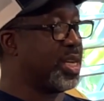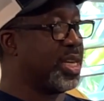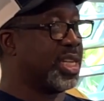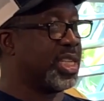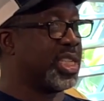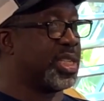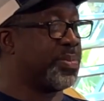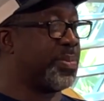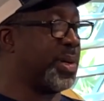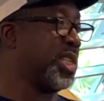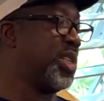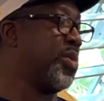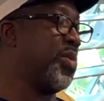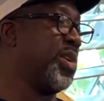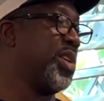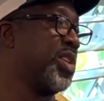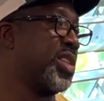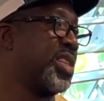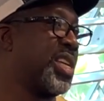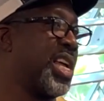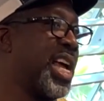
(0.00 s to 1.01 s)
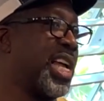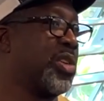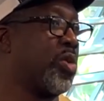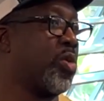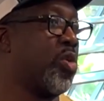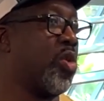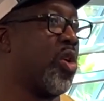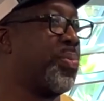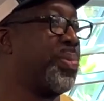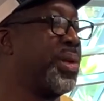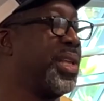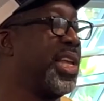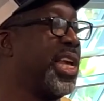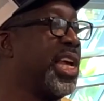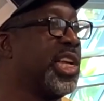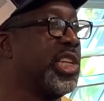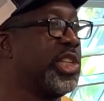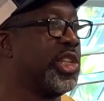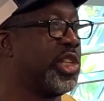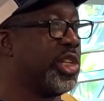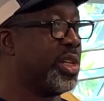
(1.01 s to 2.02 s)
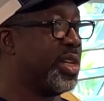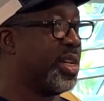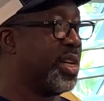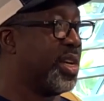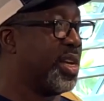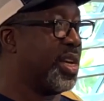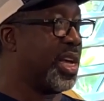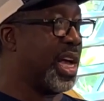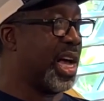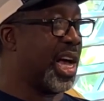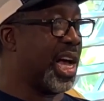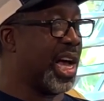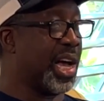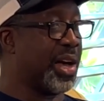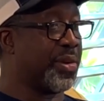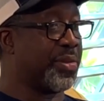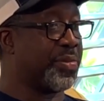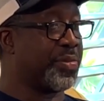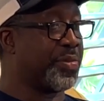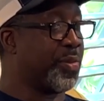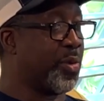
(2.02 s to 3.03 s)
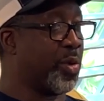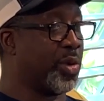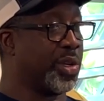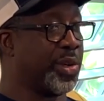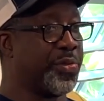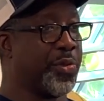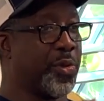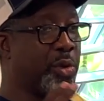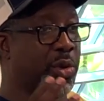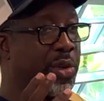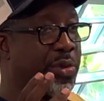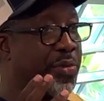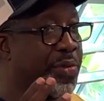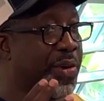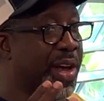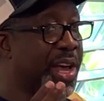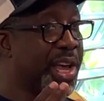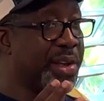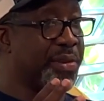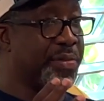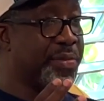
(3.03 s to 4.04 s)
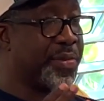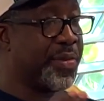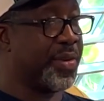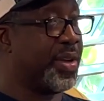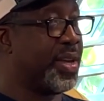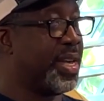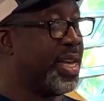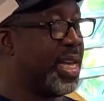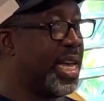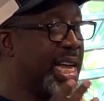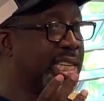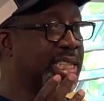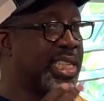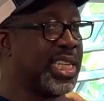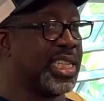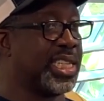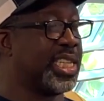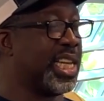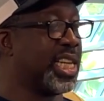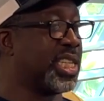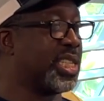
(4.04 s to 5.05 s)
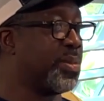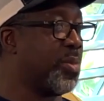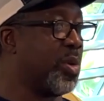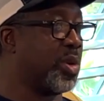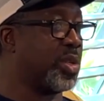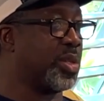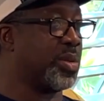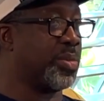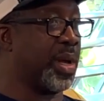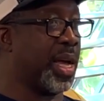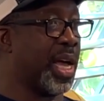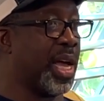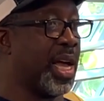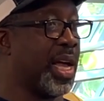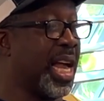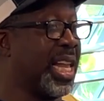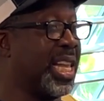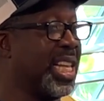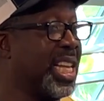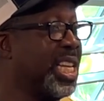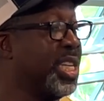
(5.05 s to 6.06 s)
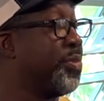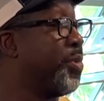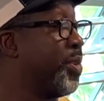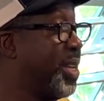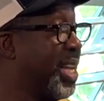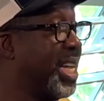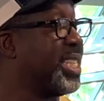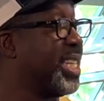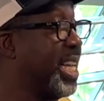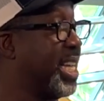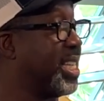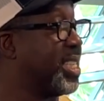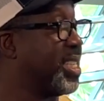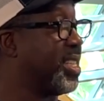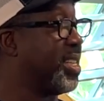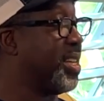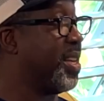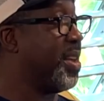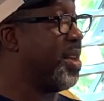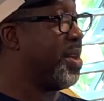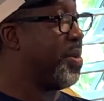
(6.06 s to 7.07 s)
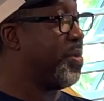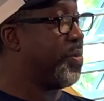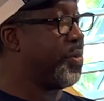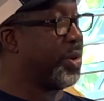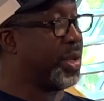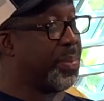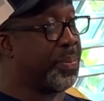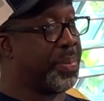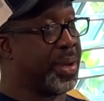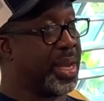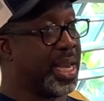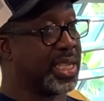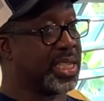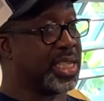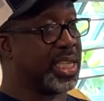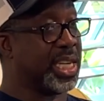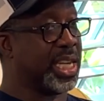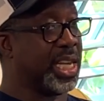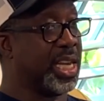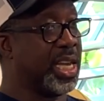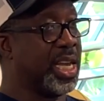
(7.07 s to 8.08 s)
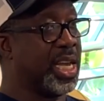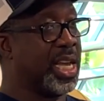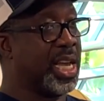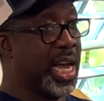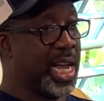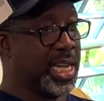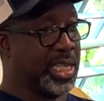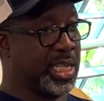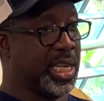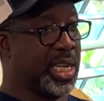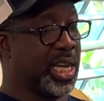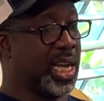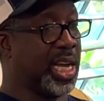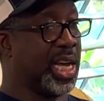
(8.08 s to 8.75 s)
especially when you start to go up in age, 40, 45. I say 6 months, at least for that test, for the PSA and the